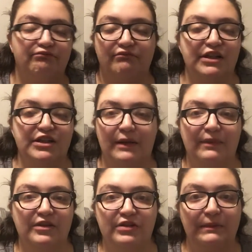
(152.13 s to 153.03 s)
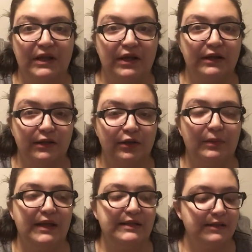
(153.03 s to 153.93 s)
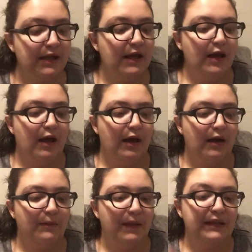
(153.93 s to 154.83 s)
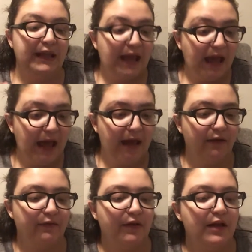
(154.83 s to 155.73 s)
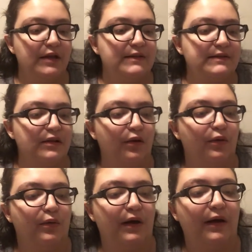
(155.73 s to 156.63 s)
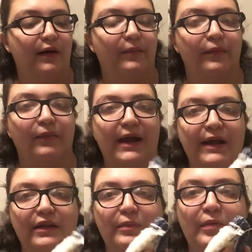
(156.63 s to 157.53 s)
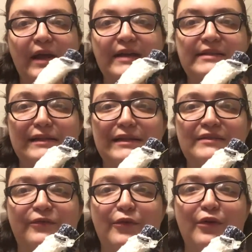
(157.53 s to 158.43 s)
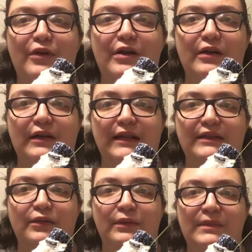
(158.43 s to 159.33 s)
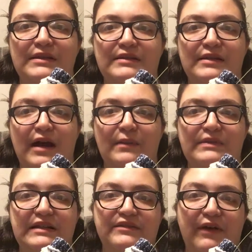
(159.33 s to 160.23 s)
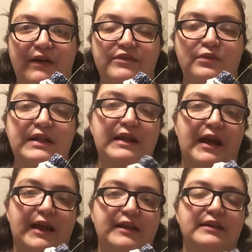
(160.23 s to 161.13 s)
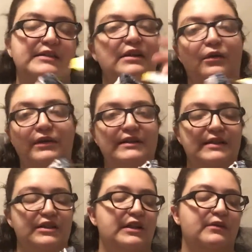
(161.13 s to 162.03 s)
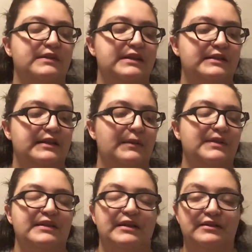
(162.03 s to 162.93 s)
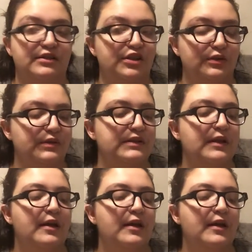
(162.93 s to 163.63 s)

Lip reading: a shopping trip there in a little bit, and they have. So regular prices for the women's tops is $5.29. That's the only section I was in today besides the shoes,